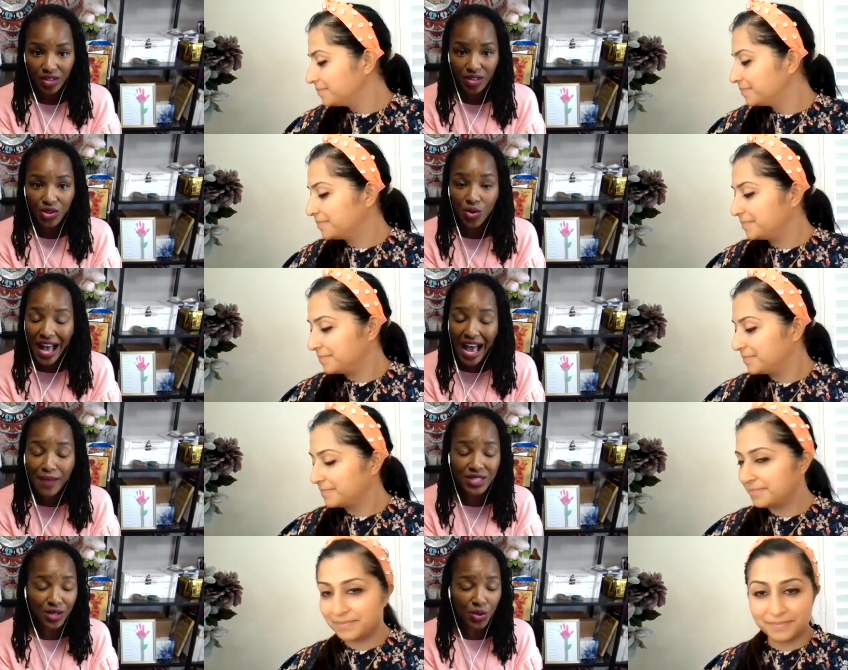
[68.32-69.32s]
Speaker 1: You
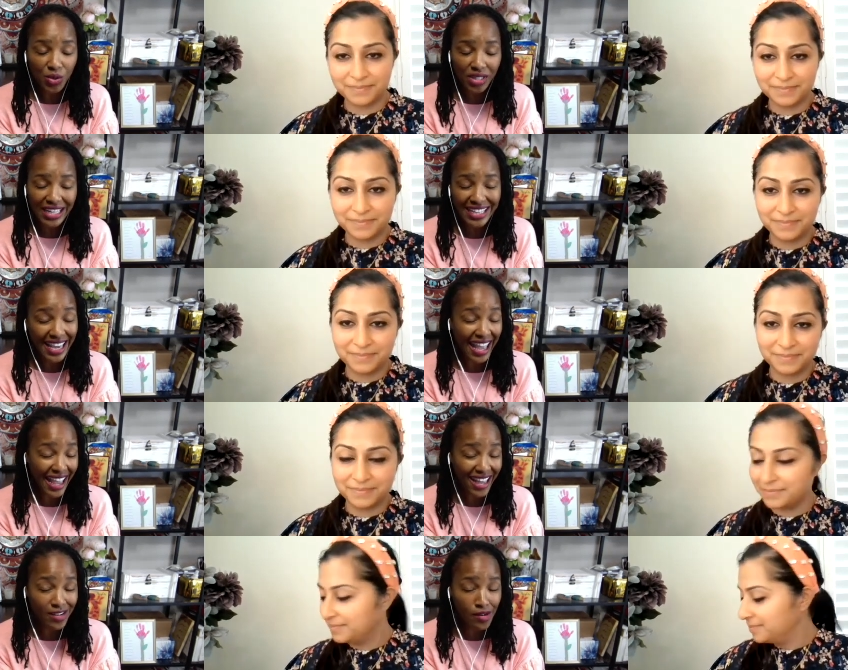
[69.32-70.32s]
absolutely
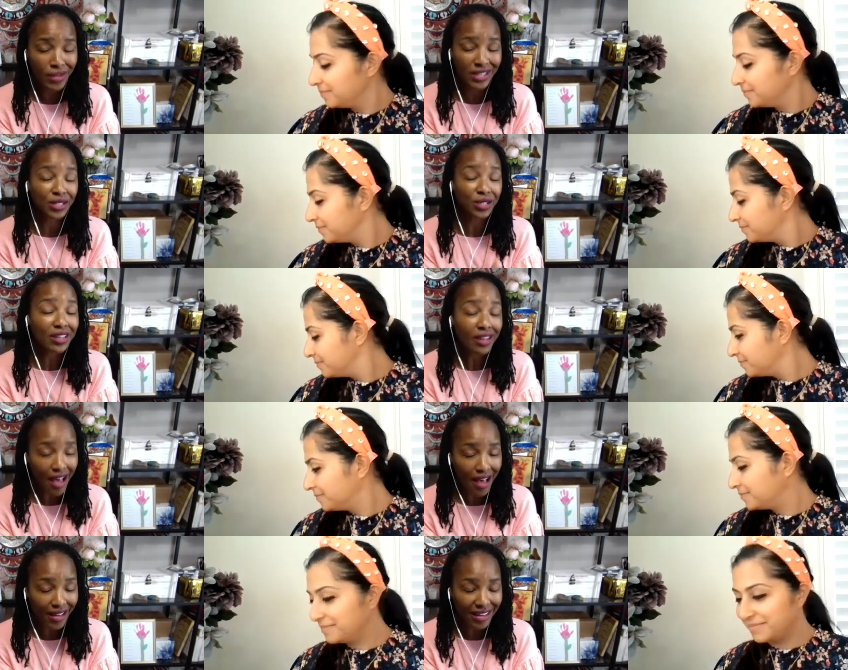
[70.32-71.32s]
can, but good luck